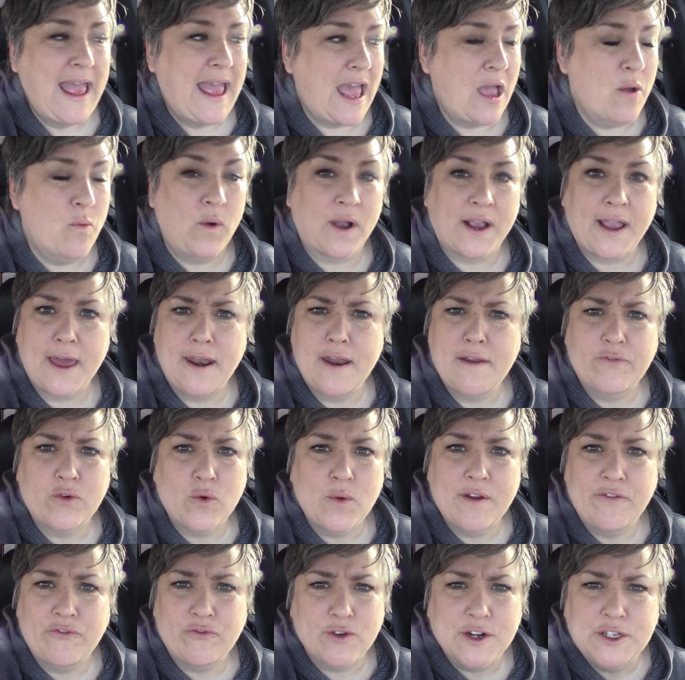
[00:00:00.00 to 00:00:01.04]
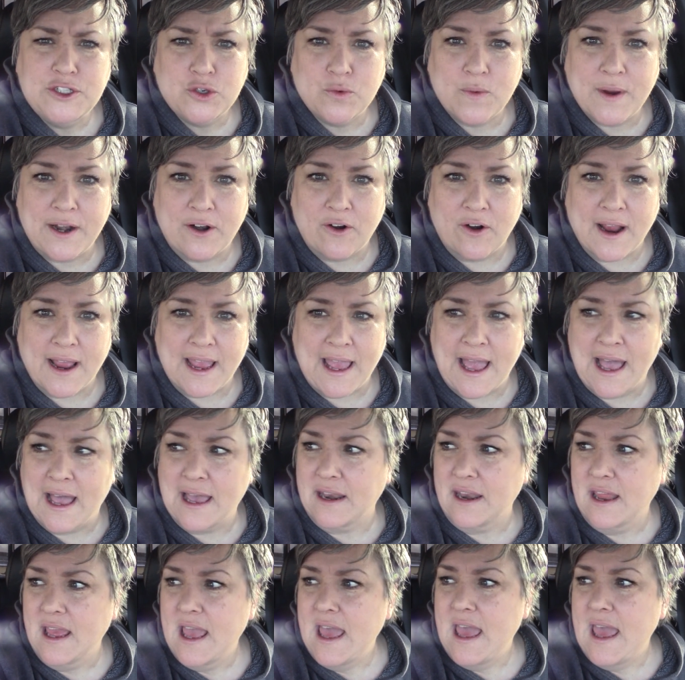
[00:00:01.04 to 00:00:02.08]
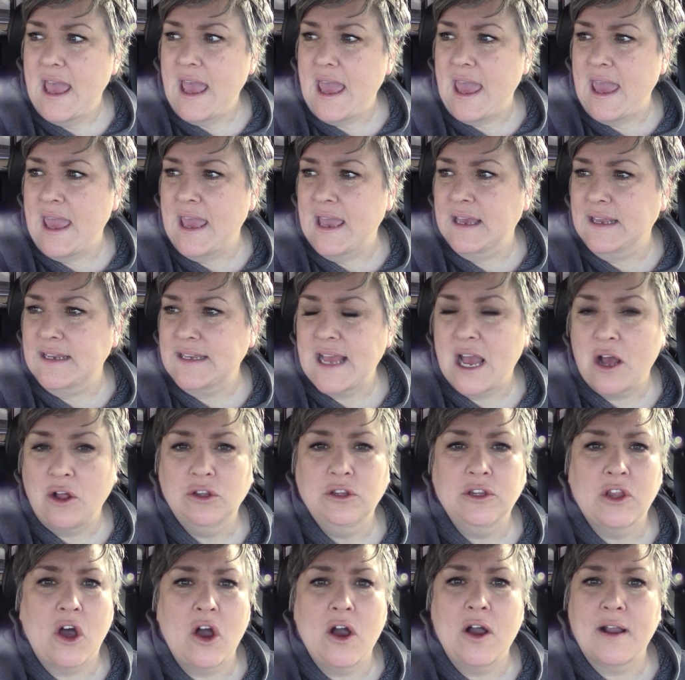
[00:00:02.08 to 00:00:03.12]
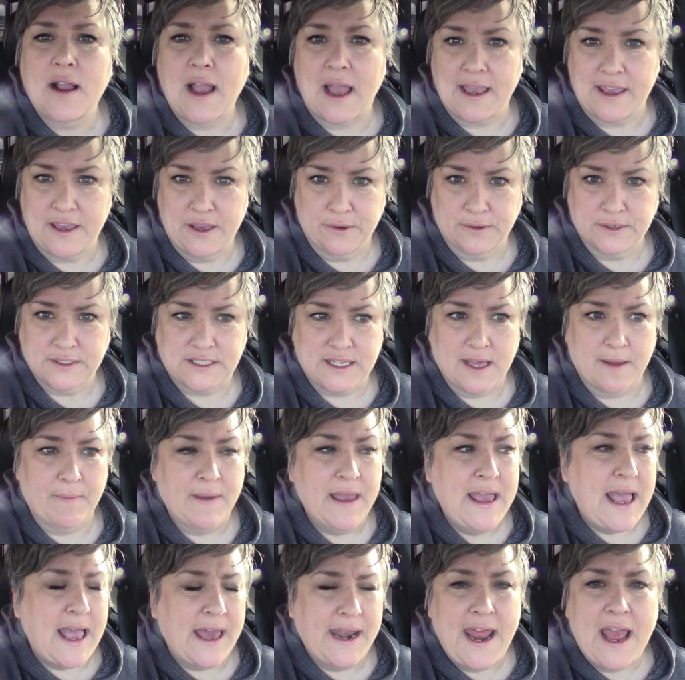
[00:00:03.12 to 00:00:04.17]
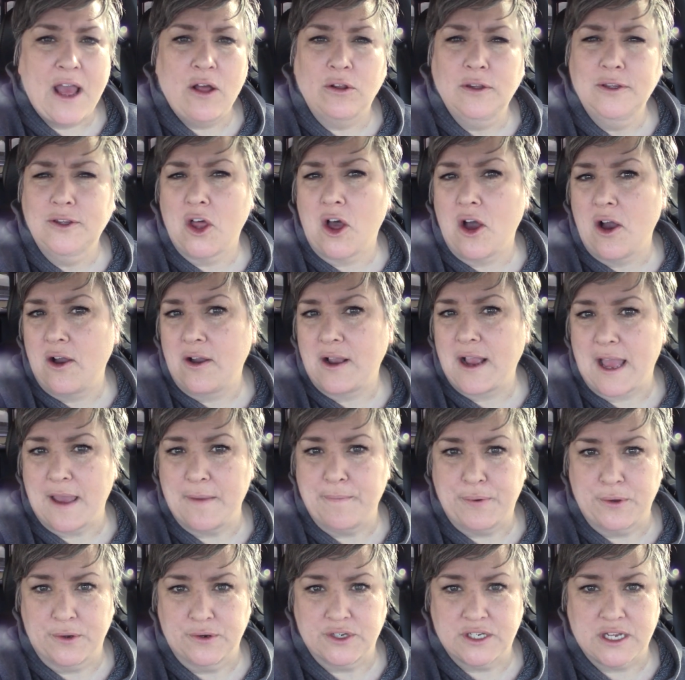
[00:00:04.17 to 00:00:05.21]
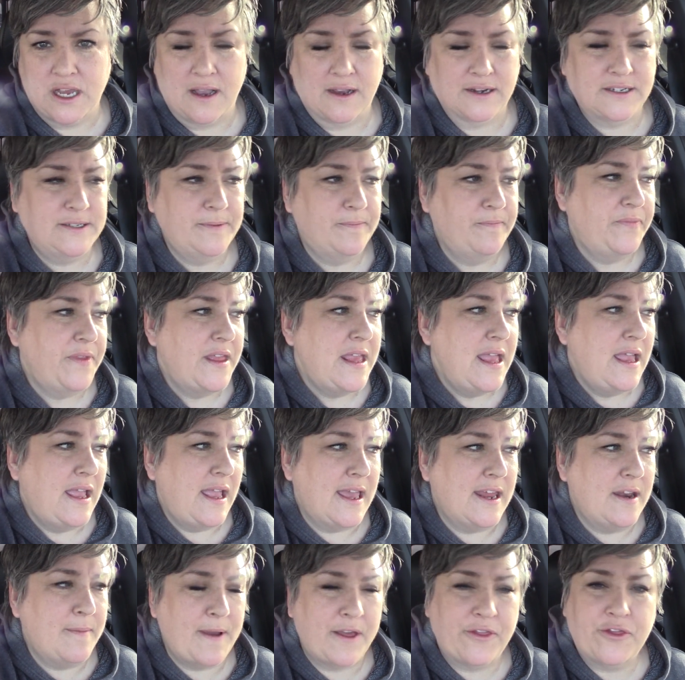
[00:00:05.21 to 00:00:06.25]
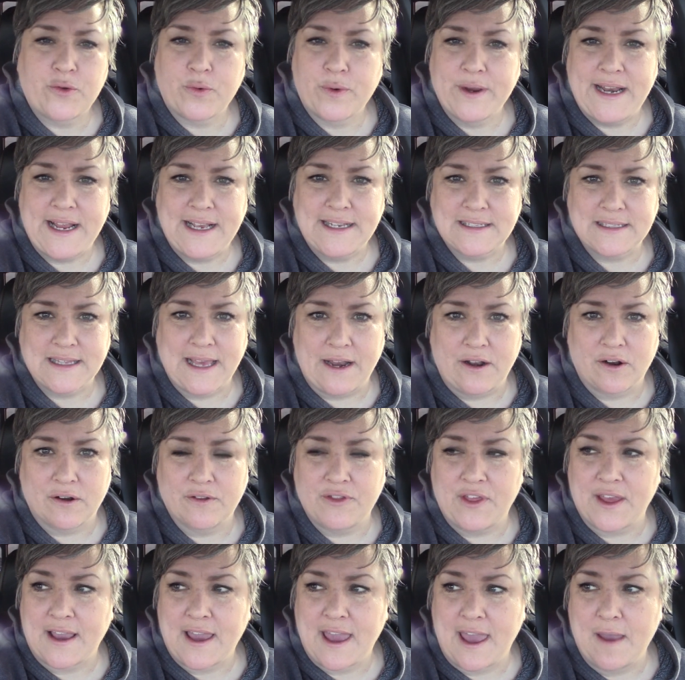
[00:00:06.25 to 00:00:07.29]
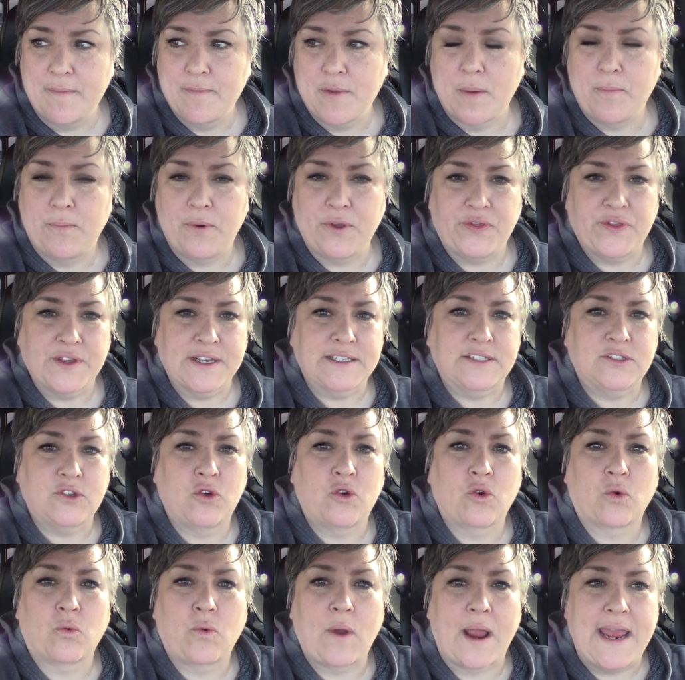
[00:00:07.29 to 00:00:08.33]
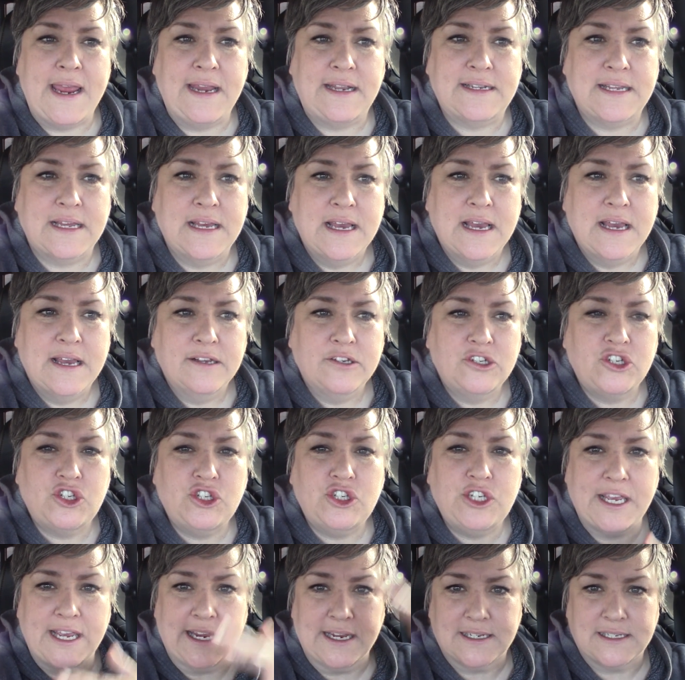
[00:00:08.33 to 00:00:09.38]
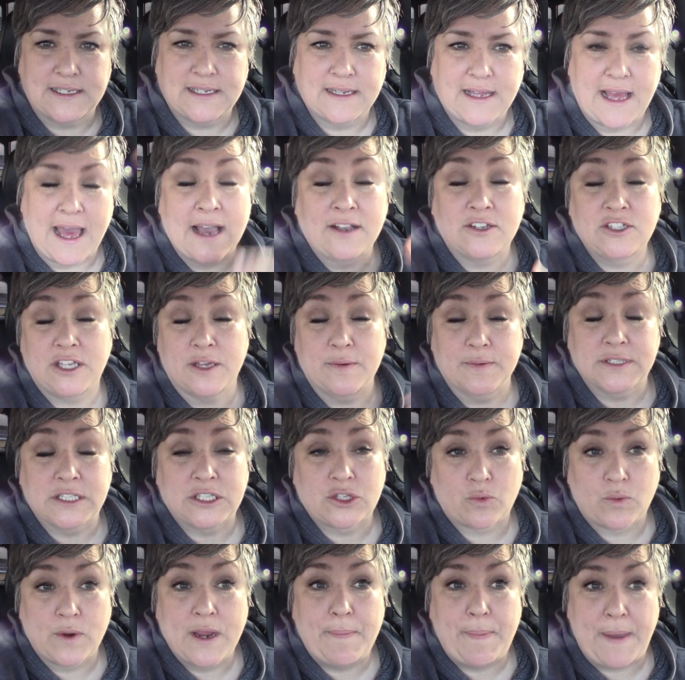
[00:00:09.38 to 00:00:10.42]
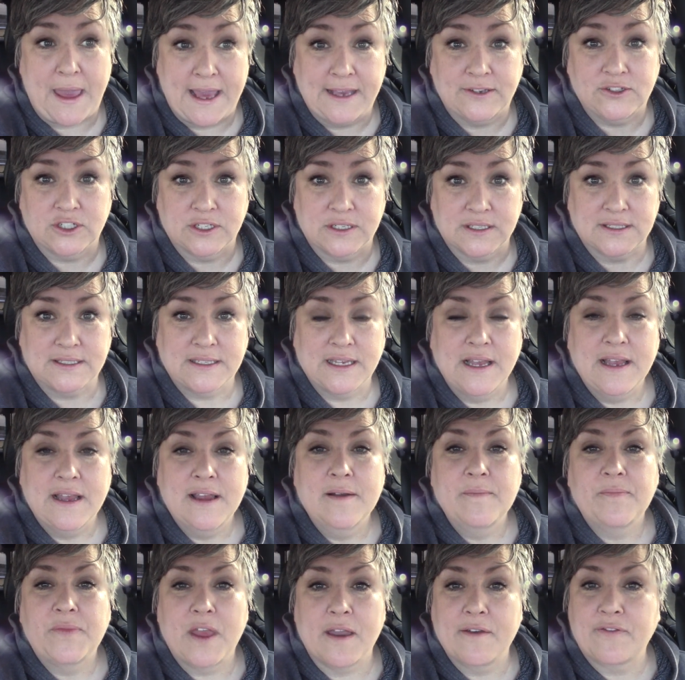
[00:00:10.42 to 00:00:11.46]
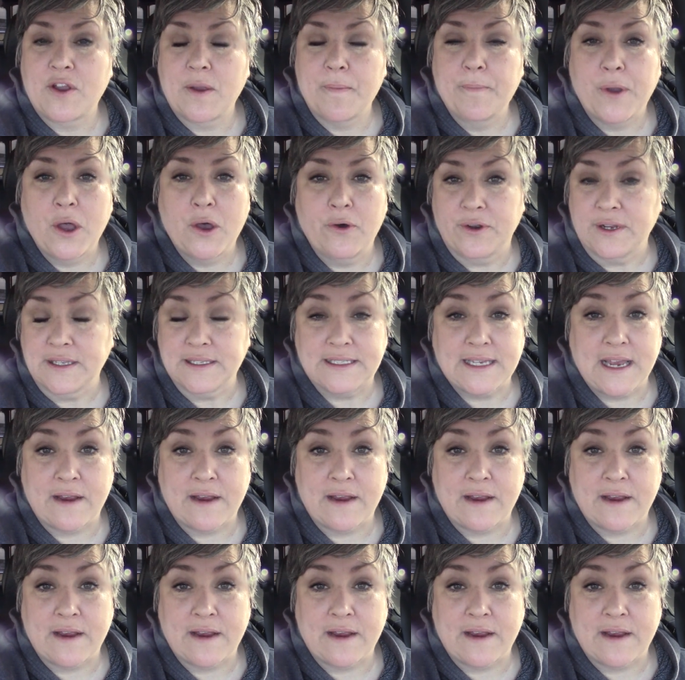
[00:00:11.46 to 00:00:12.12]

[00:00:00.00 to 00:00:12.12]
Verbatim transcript: and what kind of a refrigerator I had, and how long I used them, and how long I boondocked. And about 3 days later, they came up with this great sheet. Actually, it was 3 pages of components,